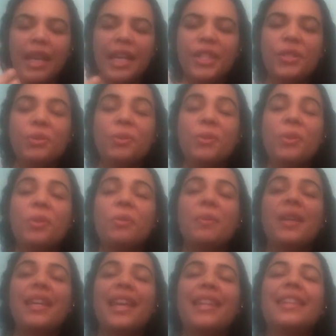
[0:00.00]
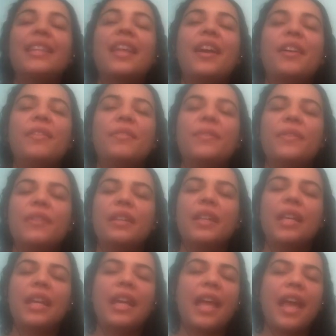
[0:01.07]
In truth, we can love
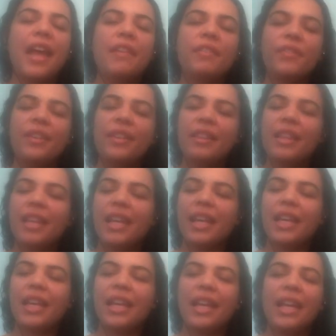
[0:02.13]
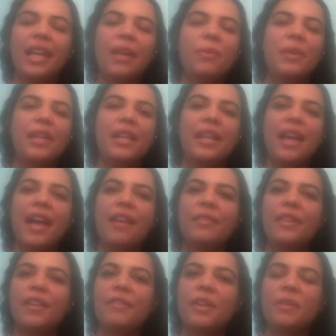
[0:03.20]
everything. We can have
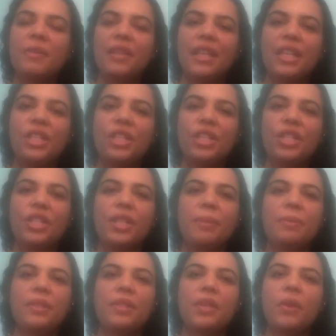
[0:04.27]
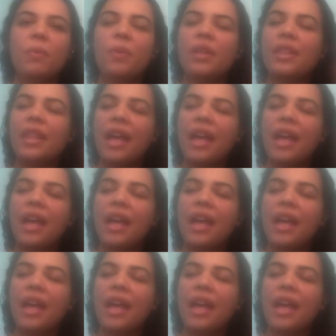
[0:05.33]
loving relationships with